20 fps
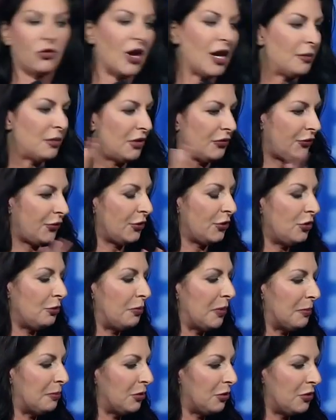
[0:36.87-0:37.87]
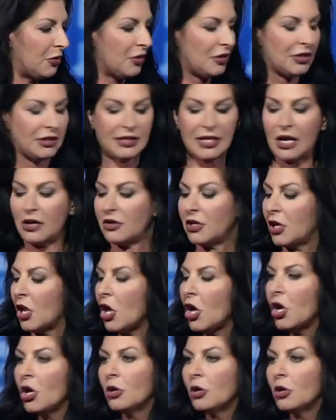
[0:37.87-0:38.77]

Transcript: Grandma for you people who aren't Italian.